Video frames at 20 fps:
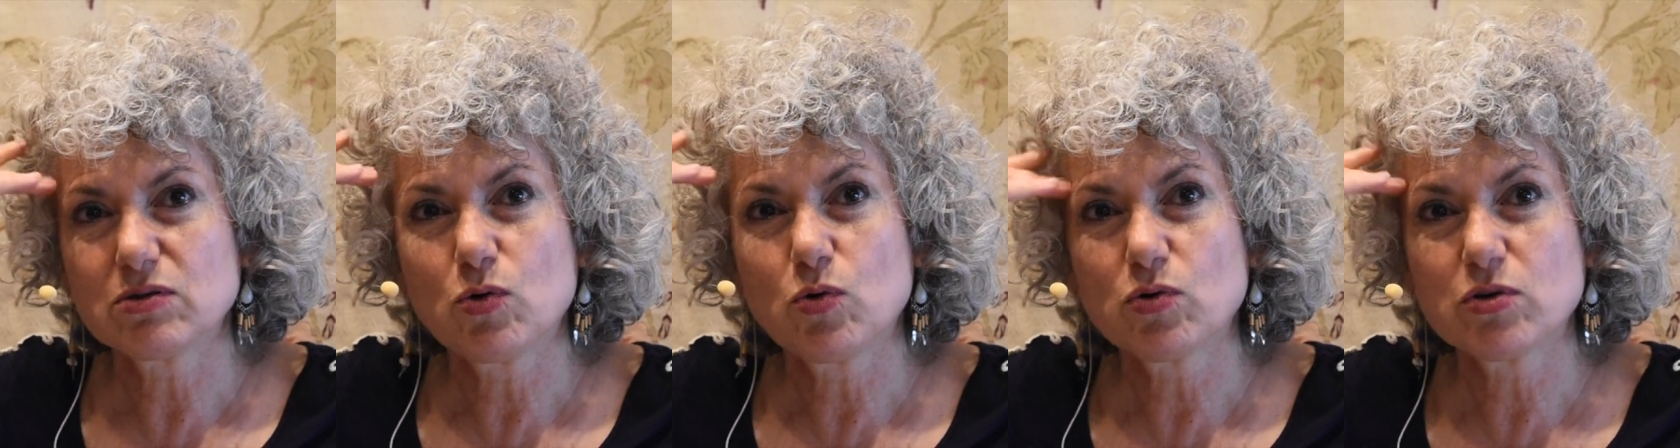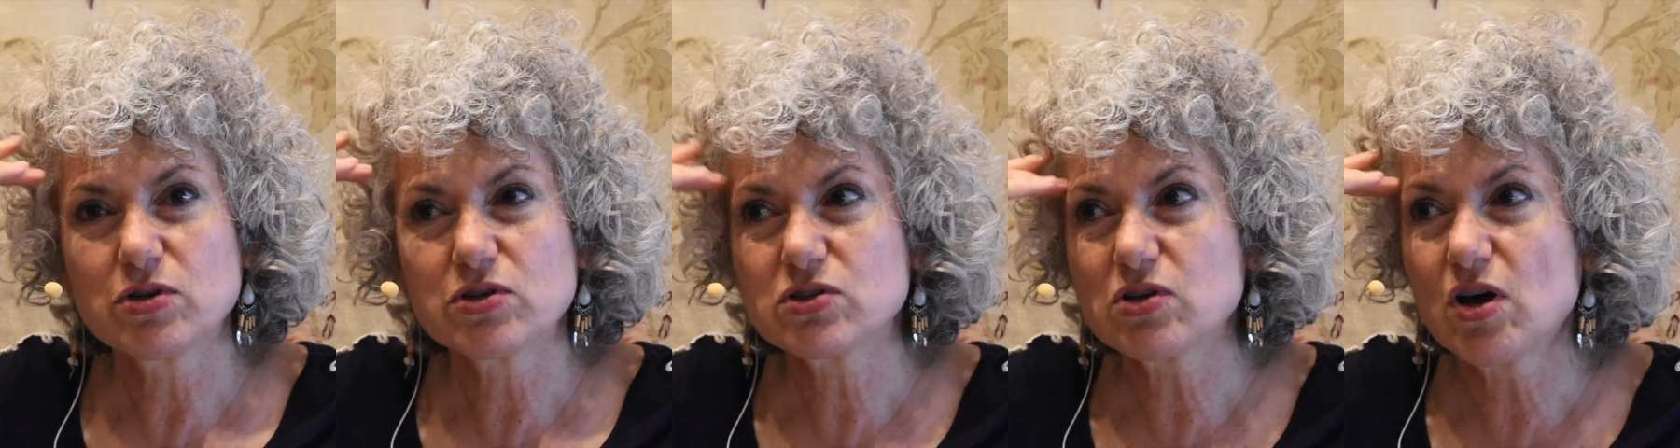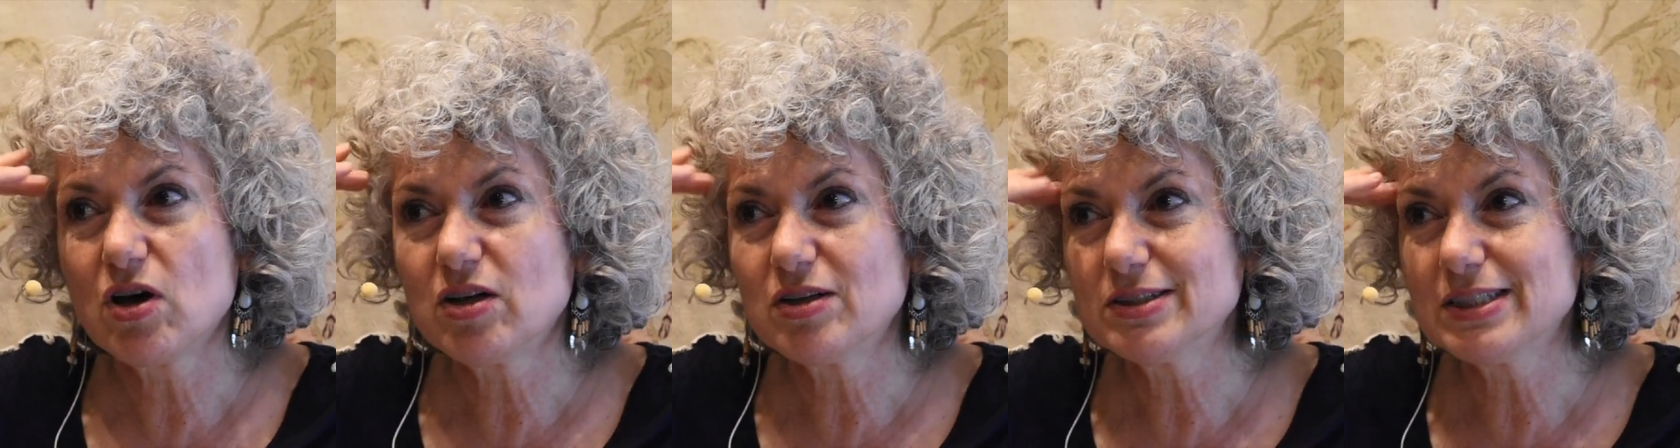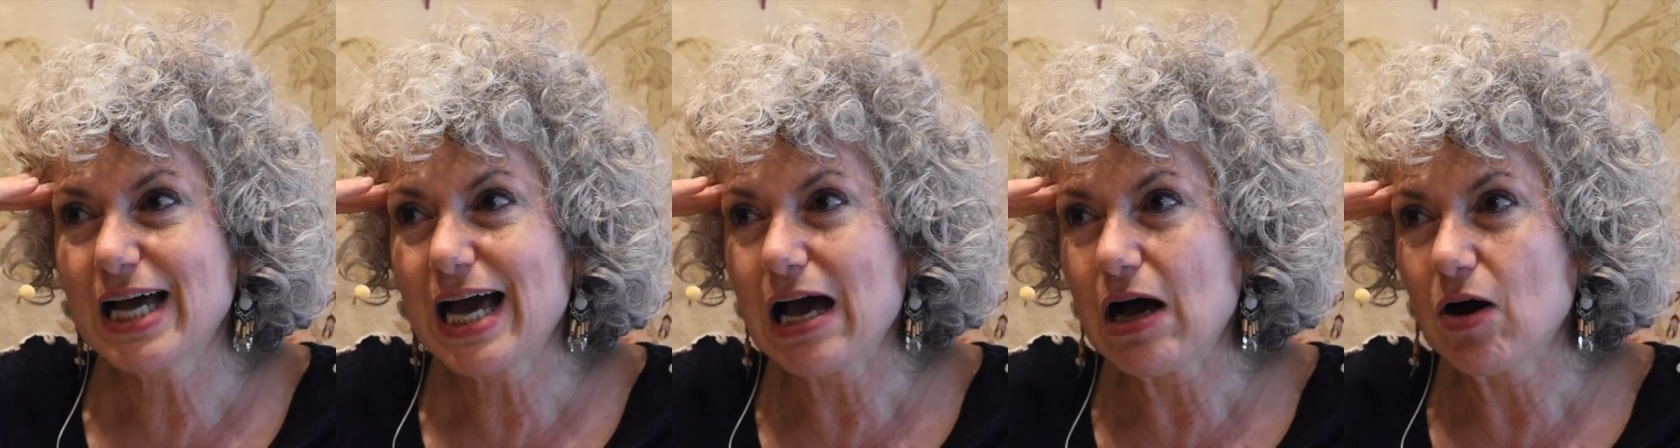
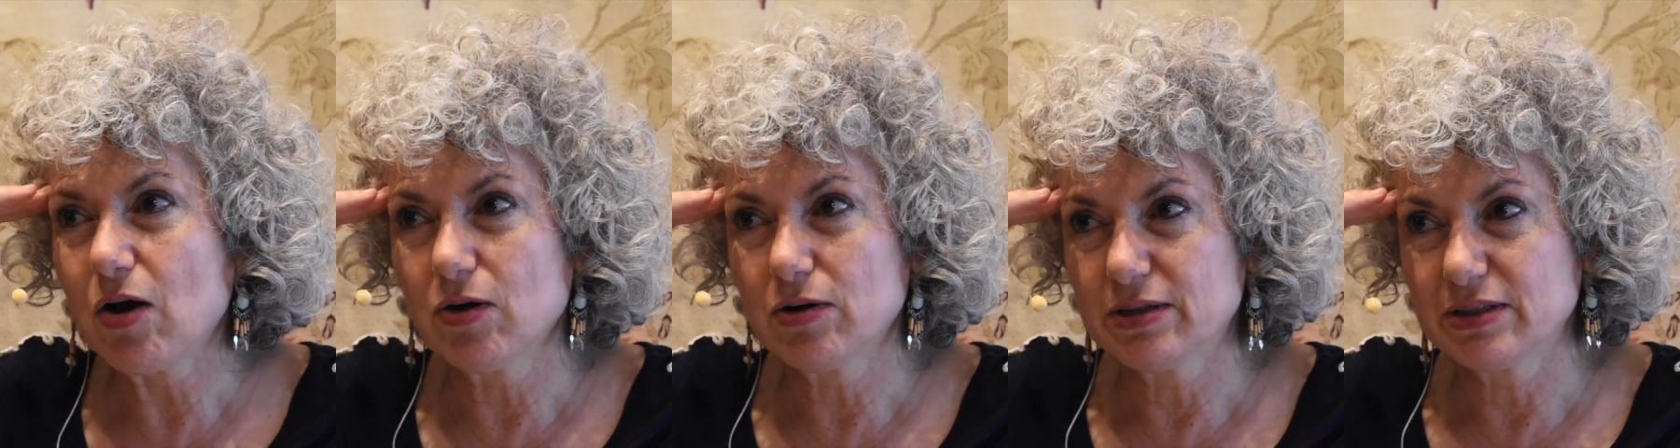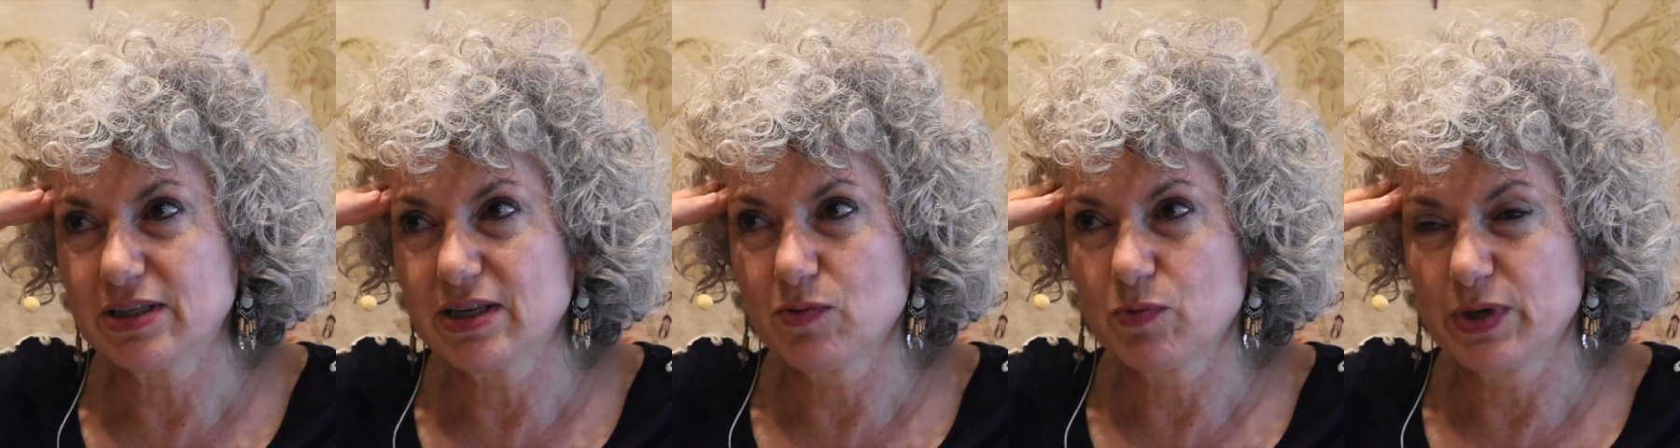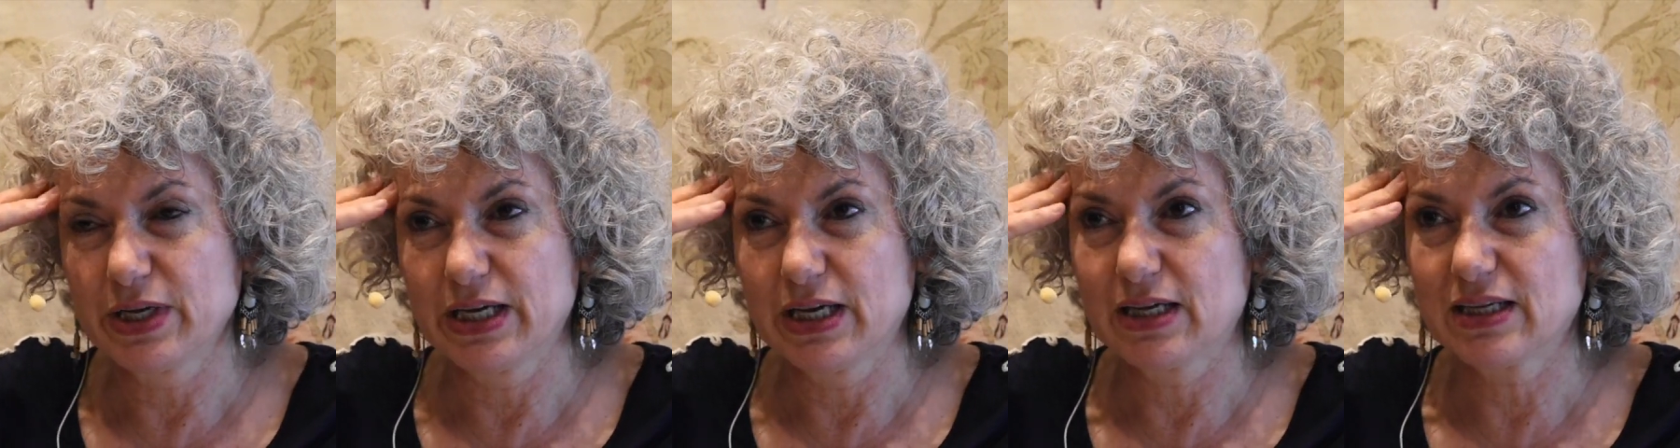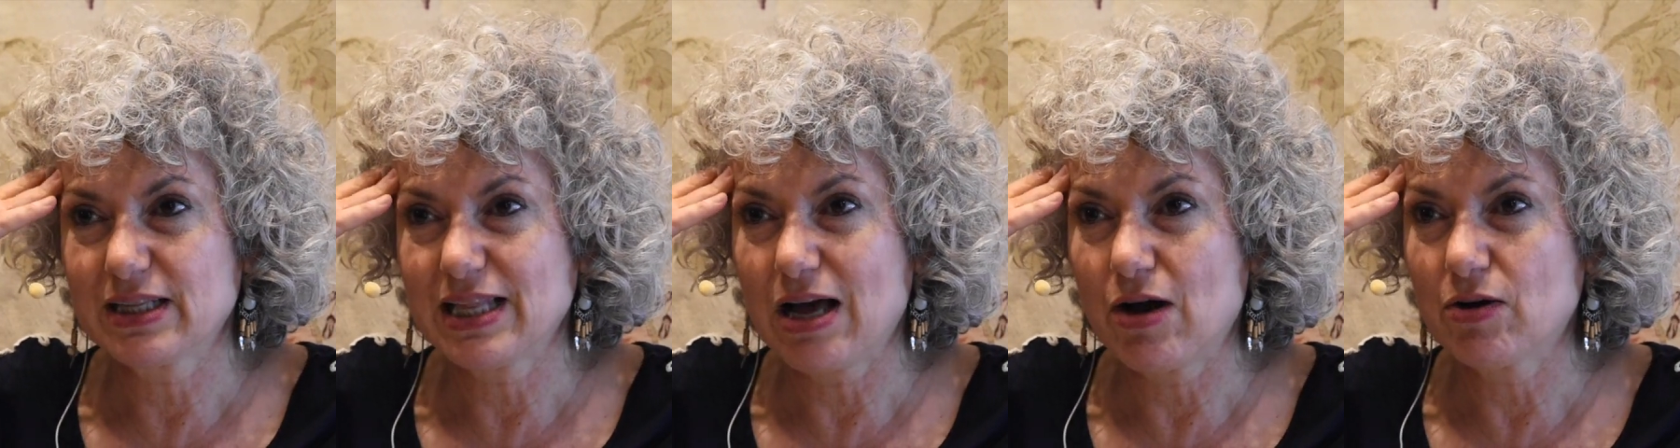cortisoled out, and then we
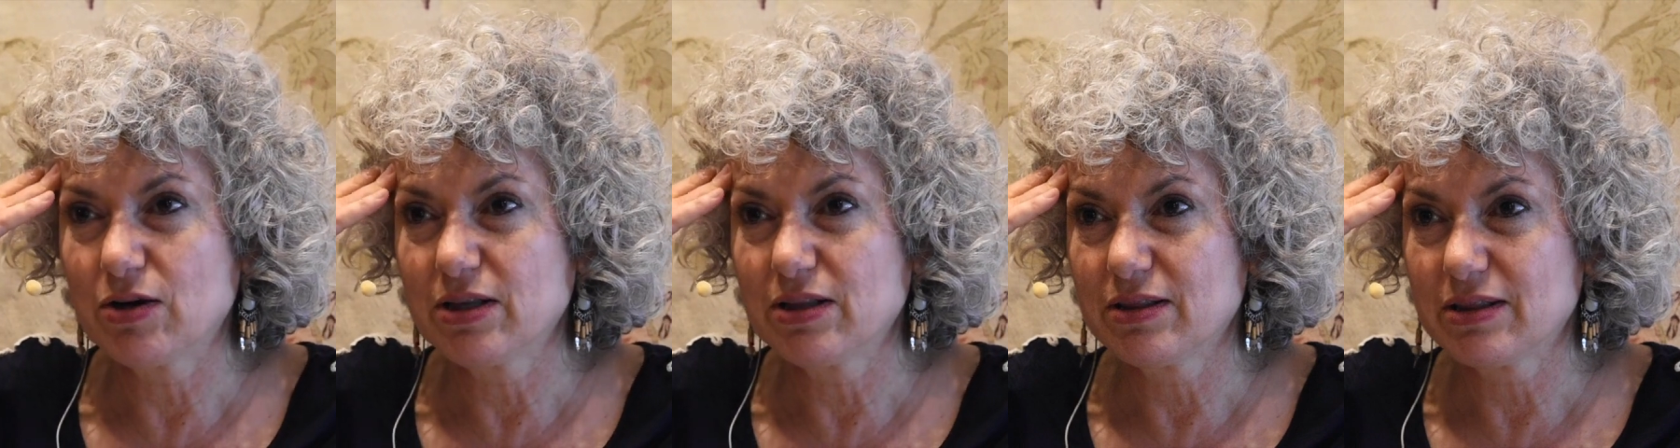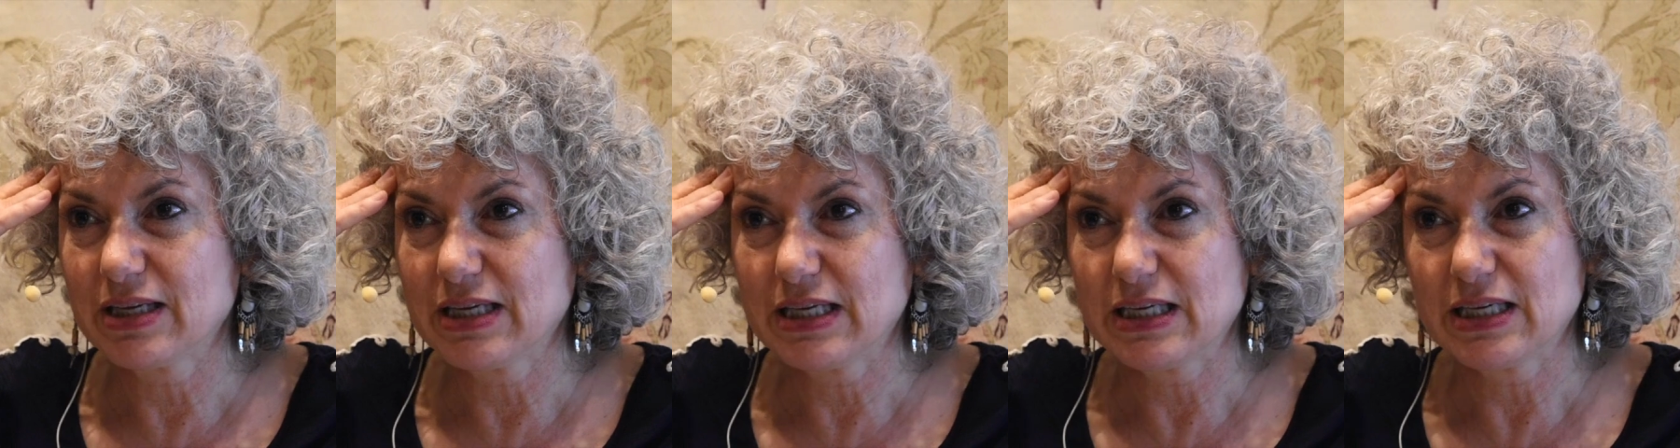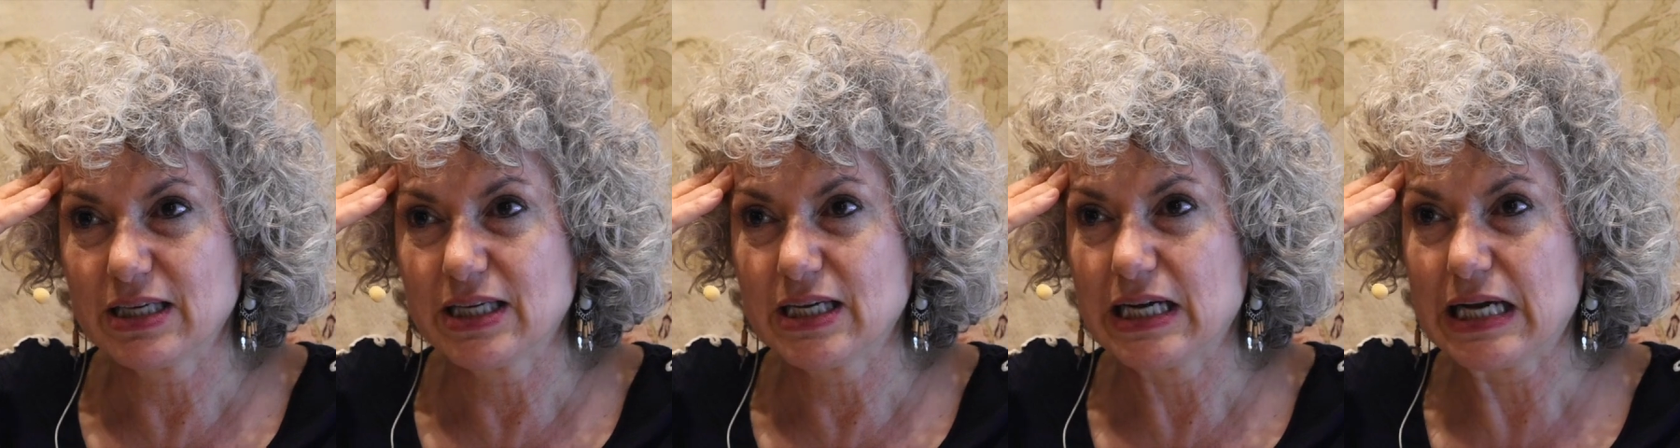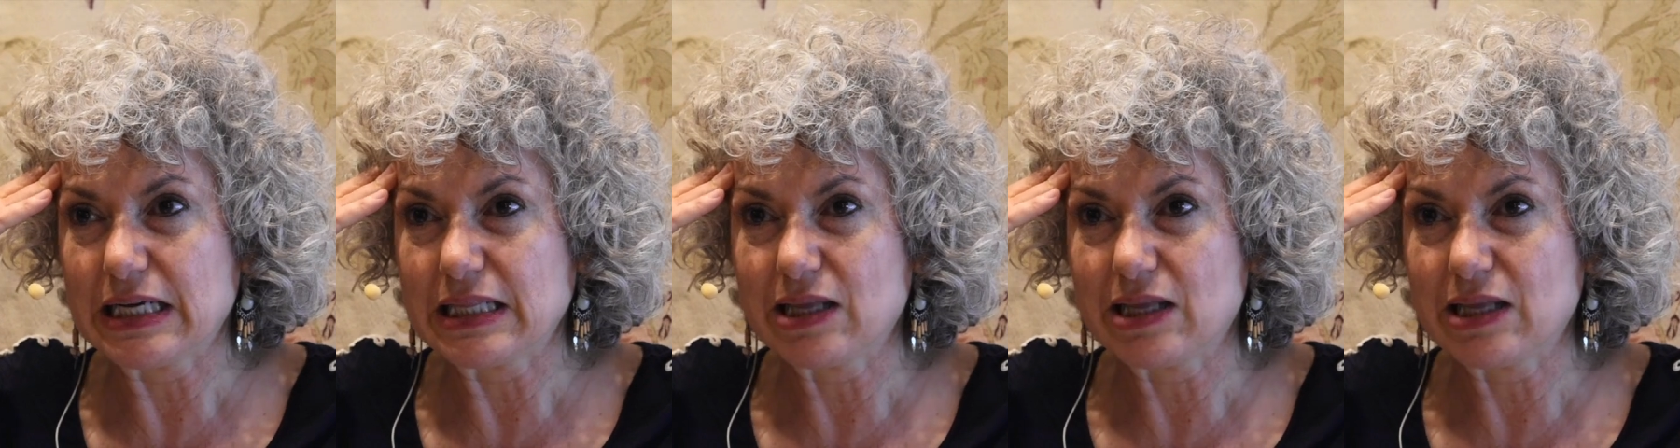get cloudy thinking,